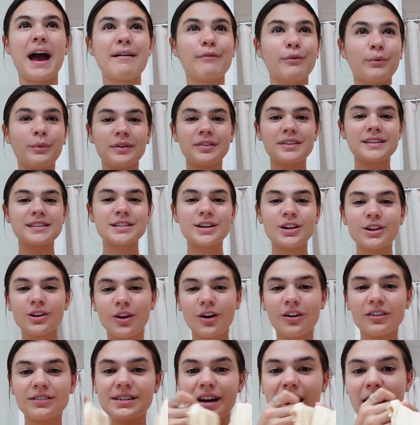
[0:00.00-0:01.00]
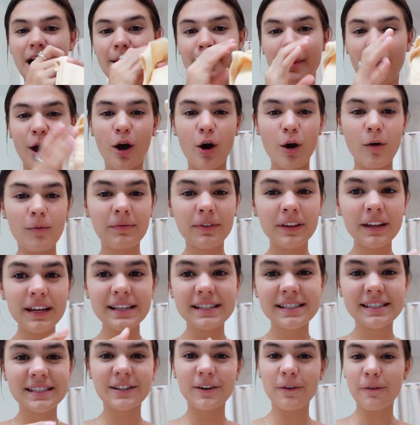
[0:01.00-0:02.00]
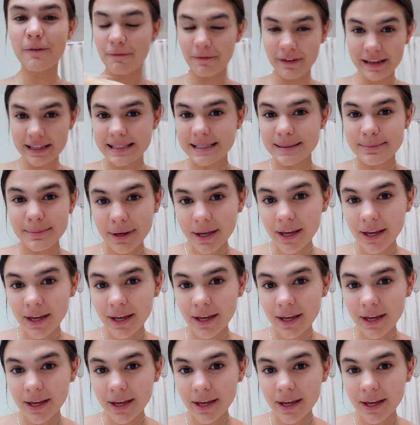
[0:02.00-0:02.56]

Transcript: haven't worn this in a long time. I hopefully it still fits